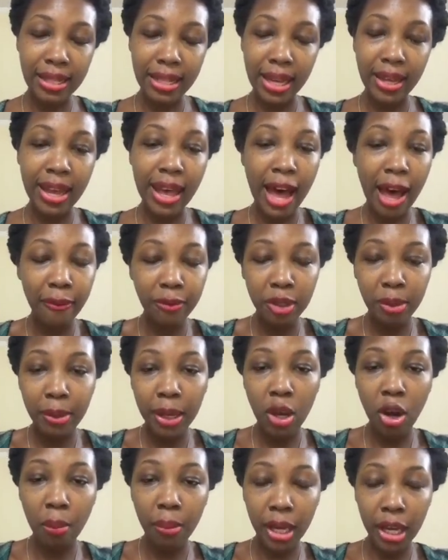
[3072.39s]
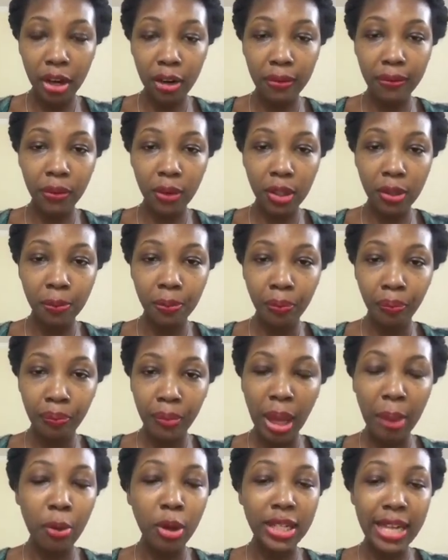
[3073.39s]
And you have to become careful
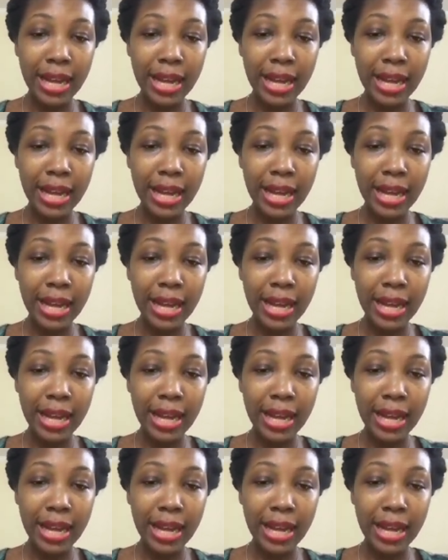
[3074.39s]
about